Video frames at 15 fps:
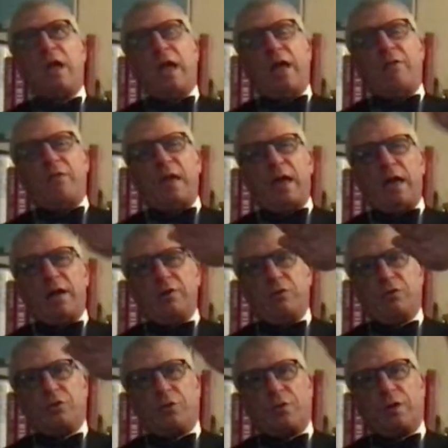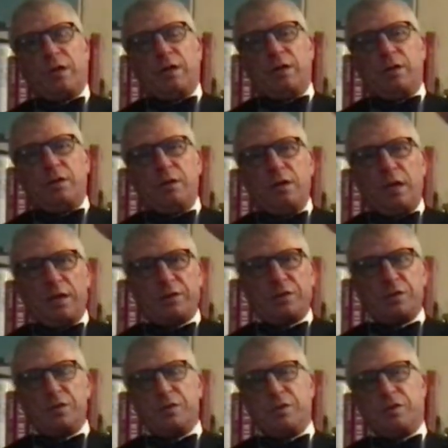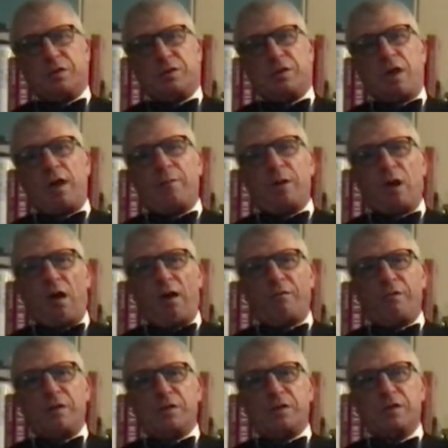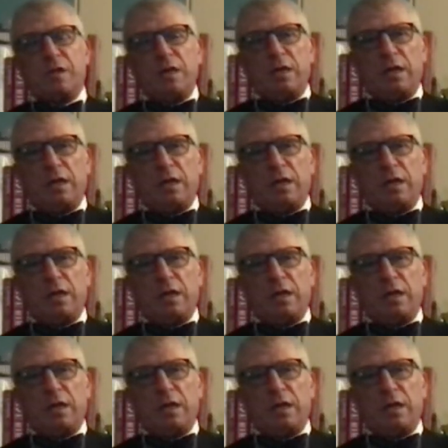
And then during Nixon's time in office,